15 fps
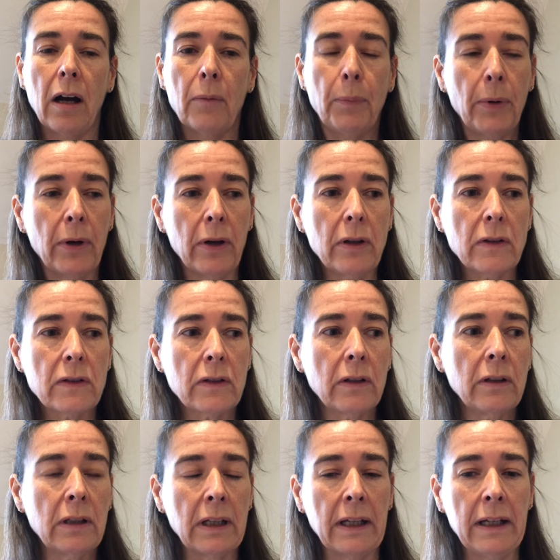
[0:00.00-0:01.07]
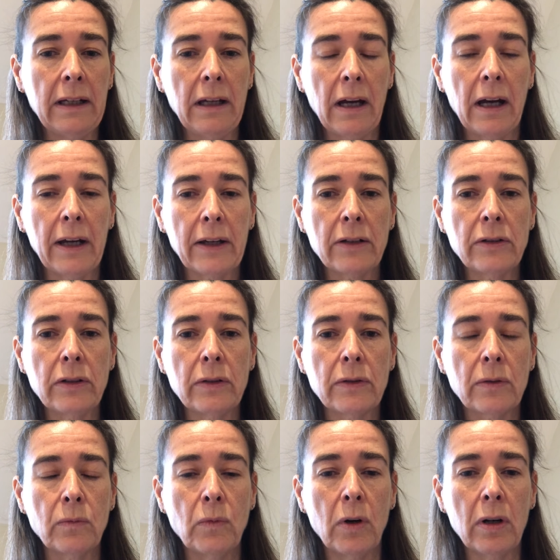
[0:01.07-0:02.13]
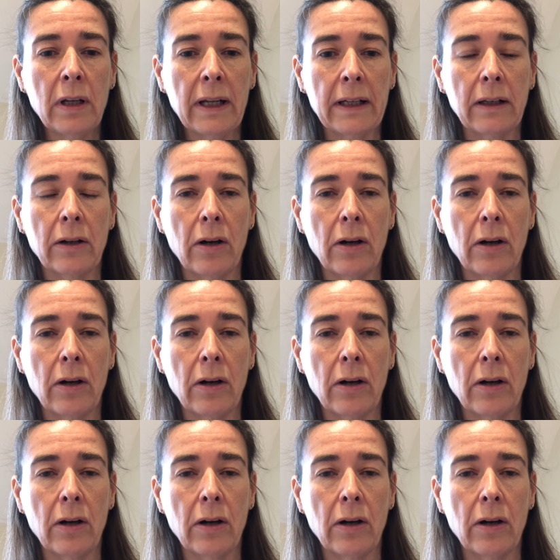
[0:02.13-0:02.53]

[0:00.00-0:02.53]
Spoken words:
but suddenly I can do some one-legged